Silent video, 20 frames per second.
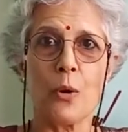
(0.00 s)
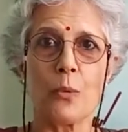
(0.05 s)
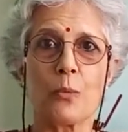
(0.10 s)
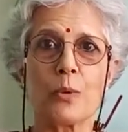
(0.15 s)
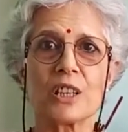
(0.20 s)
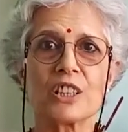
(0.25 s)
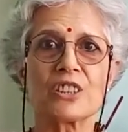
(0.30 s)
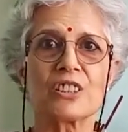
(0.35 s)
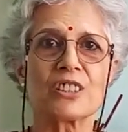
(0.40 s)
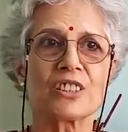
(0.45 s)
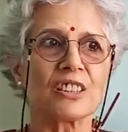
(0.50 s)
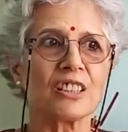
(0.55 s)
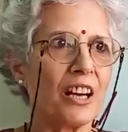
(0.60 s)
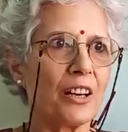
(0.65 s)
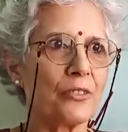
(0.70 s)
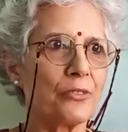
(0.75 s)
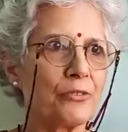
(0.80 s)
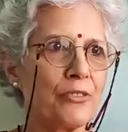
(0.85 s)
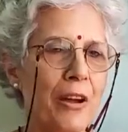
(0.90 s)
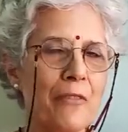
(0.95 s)
which
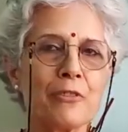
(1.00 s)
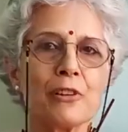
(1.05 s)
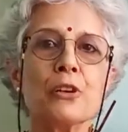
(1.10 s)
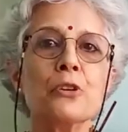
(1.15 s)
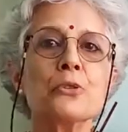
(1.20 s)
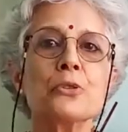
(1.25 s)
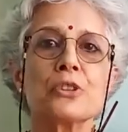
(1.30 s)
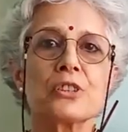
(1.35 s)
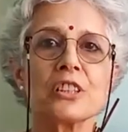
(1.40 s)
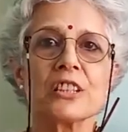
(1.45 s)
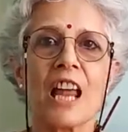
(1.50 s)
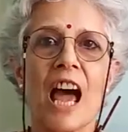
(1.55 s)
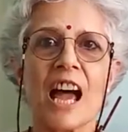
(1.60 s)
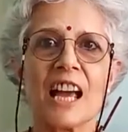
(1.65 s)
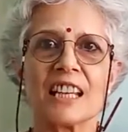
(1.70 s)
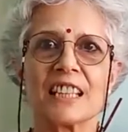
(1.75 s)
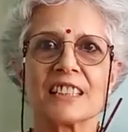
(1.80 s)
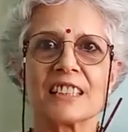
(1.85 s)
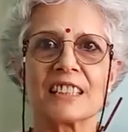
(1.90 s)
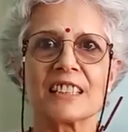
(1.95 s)

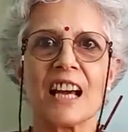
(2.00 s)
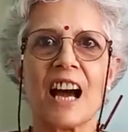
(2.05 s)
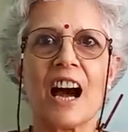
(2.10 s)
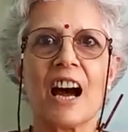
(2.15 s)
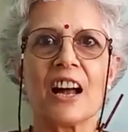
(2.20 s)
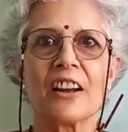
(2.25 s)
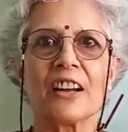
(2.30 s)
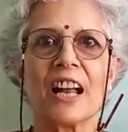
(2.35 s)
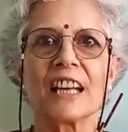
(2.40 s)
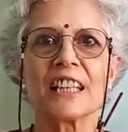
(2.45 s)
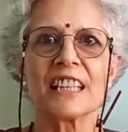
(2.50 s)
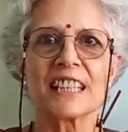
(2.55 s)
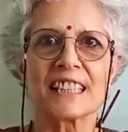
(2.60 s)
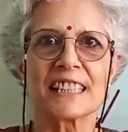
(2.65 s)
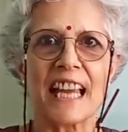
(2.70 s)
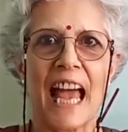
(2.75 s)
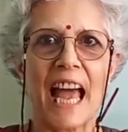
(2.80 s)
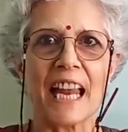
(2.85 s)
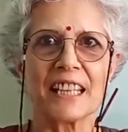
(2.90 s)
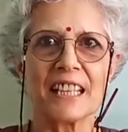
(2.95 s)
revolutionized our
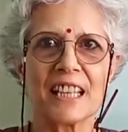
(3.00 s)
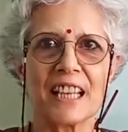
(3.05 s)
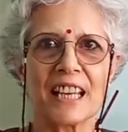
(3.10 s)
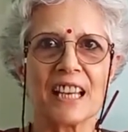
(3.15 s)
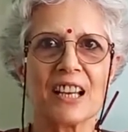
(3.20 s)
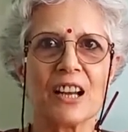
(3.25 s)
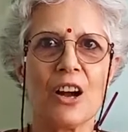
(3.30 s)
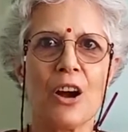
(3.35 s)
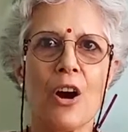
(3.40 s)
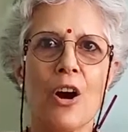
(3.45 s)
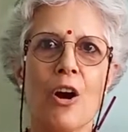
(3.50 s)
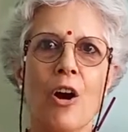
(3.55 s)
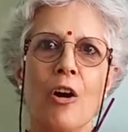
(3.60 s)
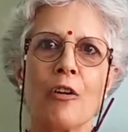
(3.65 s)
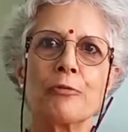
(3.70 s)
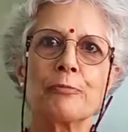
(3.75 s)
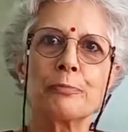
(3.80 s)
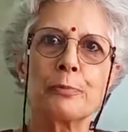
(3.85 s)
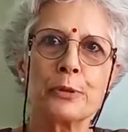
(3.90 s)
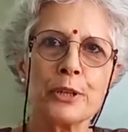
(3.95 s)
understanding
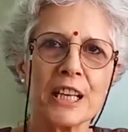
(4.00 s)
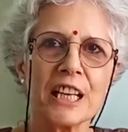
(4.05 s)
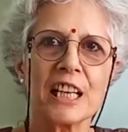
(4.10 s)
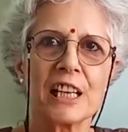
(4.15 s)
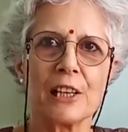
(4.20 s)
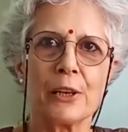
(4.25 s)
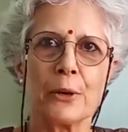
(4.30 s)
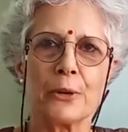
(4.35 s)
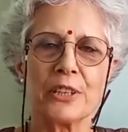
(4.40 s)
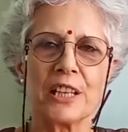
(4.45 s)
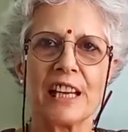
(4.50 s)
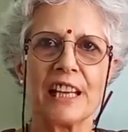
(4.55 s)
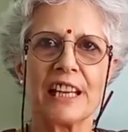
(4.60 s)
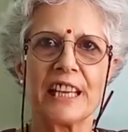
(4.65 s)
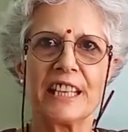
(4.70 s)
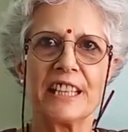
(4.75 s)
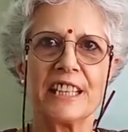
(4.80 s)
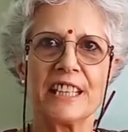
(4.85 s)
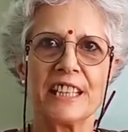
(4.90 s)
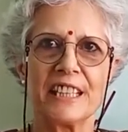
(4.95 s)
of pre-colonial
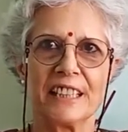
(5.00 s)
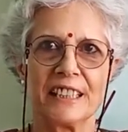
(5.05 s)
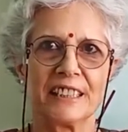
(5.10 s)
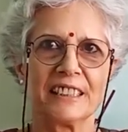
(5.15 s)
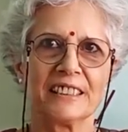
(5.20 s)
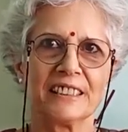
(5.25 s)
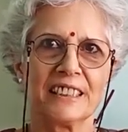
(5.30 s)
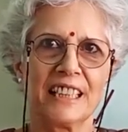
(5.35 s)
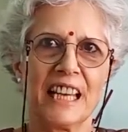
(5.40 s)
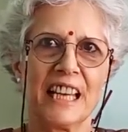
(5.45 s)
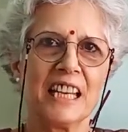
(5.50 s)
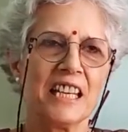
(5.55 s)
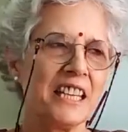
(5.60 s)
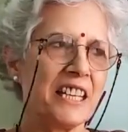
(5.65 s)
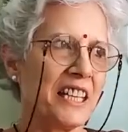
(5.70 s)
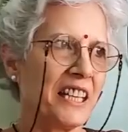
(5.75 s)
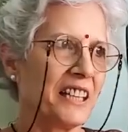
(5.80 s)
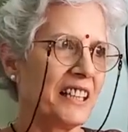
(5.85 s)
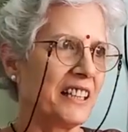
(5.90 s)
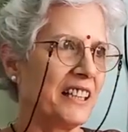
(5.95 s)
India, the
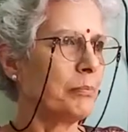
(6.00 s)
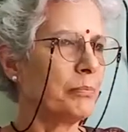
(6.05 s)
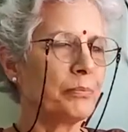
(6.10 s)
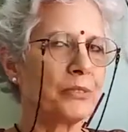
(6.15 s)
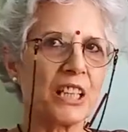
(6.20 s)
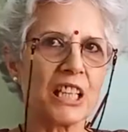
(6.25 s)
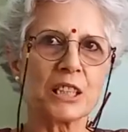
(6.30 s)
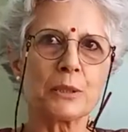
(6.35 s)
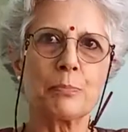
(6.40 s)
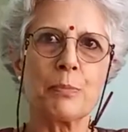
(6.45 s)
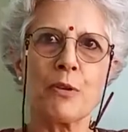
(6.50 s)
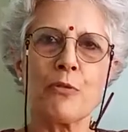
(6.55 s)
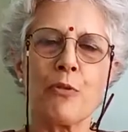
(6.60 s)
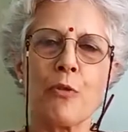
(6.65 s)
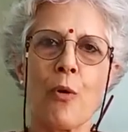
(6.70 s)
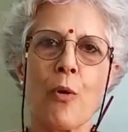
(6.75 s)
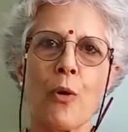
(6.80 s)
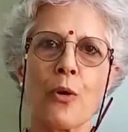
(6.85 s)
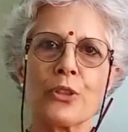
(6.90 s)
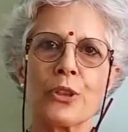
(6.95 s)
India just
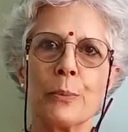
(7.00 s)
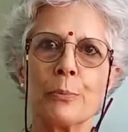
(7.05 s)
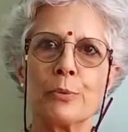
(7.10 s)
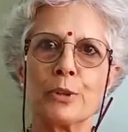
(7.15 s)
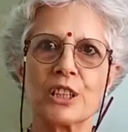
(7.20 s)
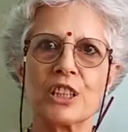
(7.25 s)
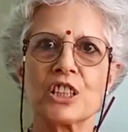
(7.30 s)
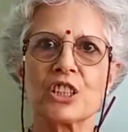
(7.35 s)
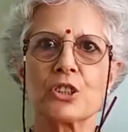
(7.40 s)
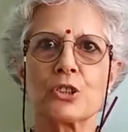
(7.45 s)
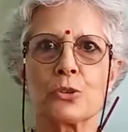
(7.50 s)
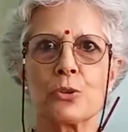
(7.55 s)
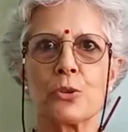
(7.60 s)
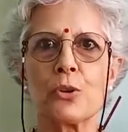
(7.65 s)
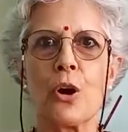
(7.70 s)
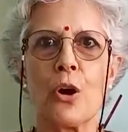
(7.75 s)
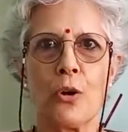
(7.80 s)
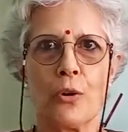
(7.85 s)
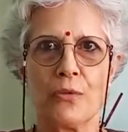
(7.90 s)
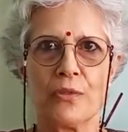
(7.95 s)
before the British
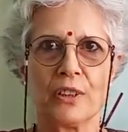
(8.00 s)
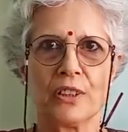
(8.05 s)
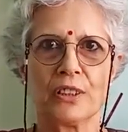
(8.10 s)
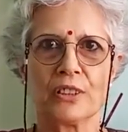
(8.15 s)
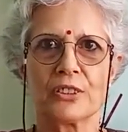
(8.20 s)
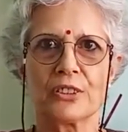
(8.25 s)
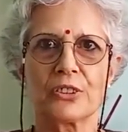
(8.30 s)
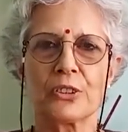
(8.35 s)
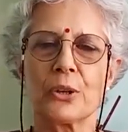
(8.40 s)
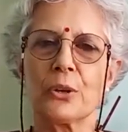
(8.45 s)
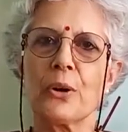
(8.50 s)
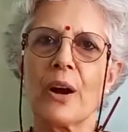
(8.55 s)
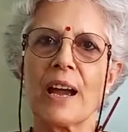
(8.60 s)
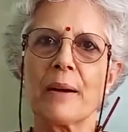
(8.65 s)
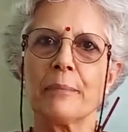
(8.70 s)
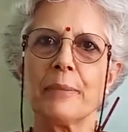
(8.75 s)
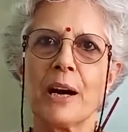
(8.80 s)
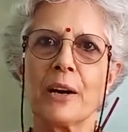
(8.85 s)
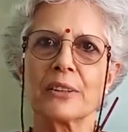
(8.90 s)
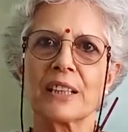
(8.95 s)
took over. So
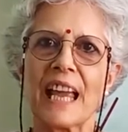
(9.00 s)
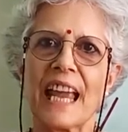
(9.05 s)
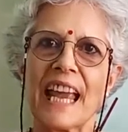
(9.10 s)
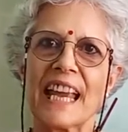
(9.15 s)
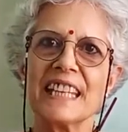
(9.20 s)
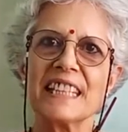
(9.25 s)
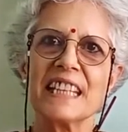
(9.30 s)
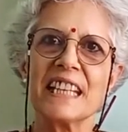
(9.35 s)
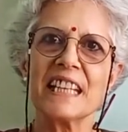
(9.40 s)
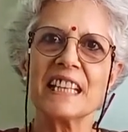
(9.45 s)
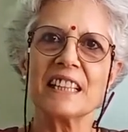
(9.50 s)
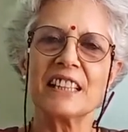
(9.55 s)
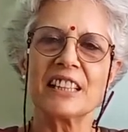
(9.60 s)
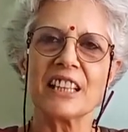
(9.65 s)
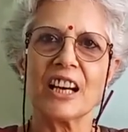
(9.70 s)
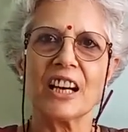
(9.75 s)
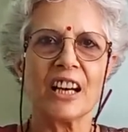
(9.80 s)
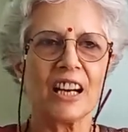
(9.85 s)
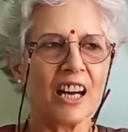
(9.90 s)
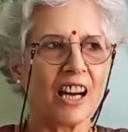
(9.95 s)
about 18th,
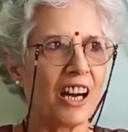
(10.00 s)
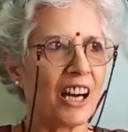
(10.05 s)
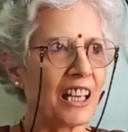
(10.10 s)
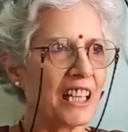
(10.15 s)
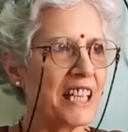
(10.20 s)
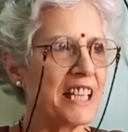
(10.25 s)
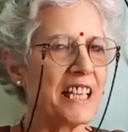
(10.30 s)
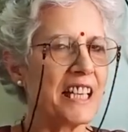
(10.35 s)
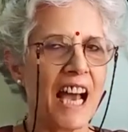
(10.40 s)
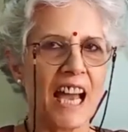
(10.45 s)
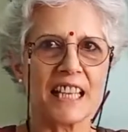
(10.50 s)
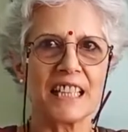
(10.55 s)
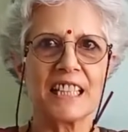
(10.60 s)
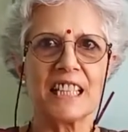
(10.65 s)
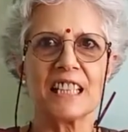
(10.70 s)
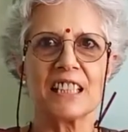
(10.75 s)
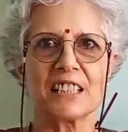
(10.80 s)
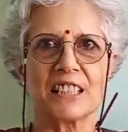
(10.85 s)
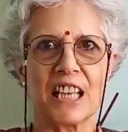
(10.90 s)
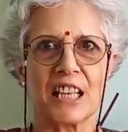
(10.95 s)
early
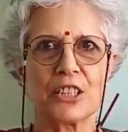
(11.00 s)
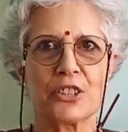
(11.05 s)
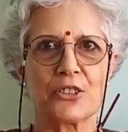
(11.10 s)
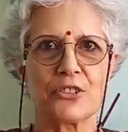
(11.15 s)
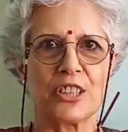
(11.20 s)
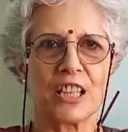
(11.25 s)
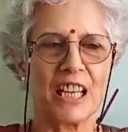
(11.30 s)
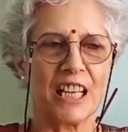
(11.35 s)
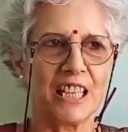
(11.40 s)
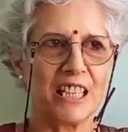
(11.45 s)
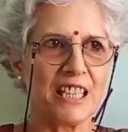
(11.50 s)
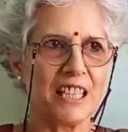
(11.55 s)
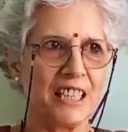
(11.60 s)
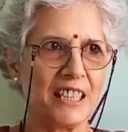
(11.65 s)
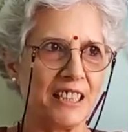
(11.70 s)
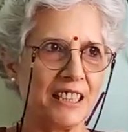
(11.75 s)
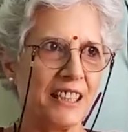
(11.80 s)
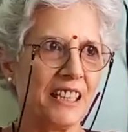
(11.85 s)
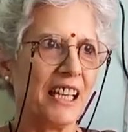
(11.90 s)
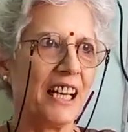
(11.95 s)
19th century
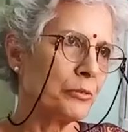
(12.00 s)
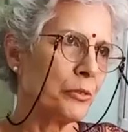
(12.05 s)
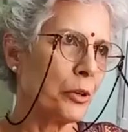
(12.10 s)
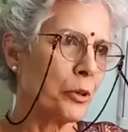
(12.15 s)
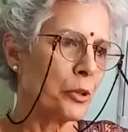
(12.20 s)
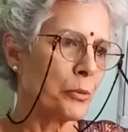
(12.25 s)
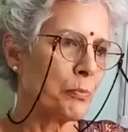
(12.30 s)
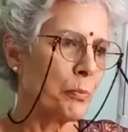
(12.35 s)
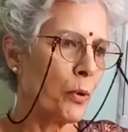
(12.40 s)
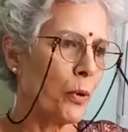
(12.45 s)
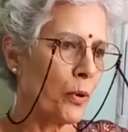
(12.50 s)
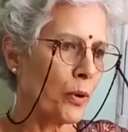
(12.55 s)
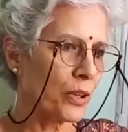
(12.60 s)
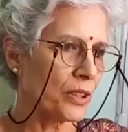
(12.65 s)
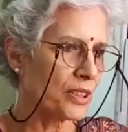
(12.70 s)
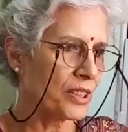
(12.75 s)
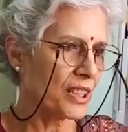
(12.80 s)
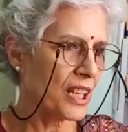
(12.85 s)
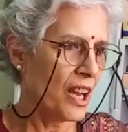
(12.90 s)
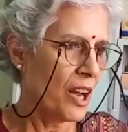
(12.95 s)
India. Wrote
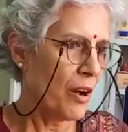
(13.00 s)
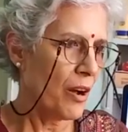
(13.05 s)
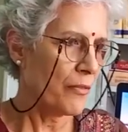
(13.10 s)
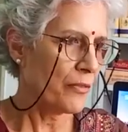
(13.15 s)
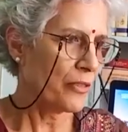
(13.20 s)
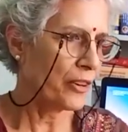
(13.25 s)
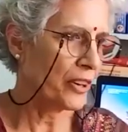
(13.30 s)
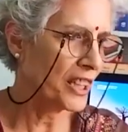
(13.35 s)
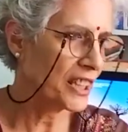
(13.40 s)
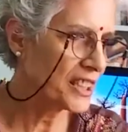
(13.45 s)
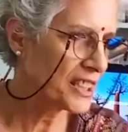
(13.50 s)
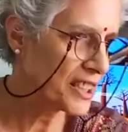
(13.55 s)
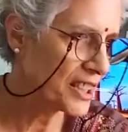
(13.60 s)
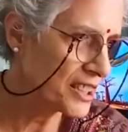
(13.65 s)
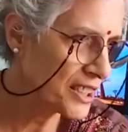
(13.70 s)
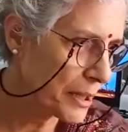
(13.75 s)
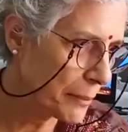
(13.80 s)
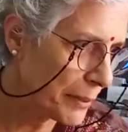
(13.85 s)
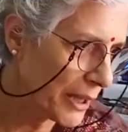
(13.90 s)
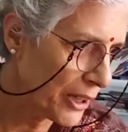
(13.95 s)
books, for
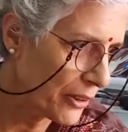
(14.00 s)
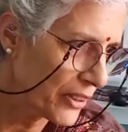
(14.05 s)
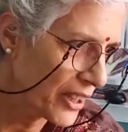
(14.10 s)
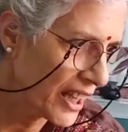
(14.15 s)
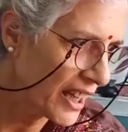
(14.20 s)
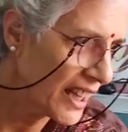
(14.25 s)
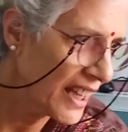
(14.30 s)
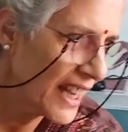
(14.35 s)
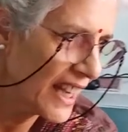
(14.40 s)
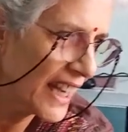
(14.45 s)
instance, about the